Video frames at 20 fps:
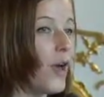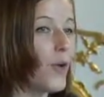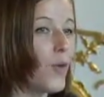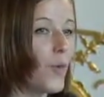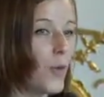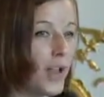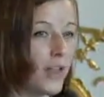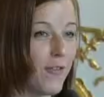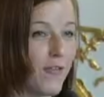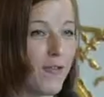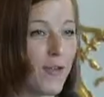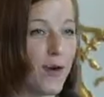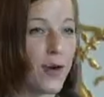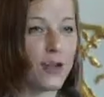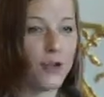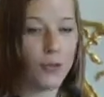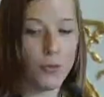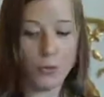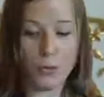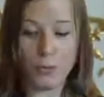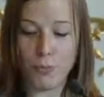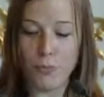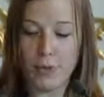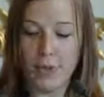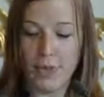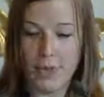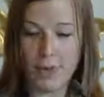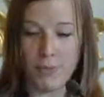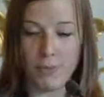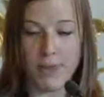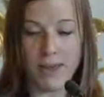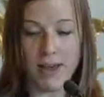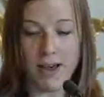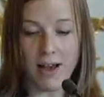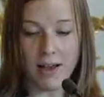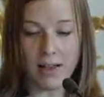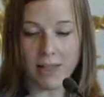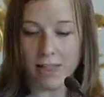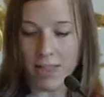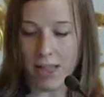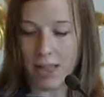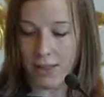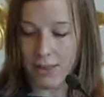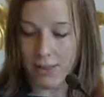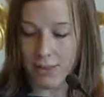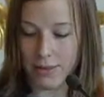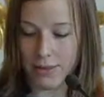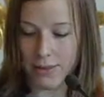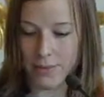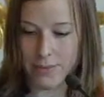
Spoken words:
great for a human being behind that.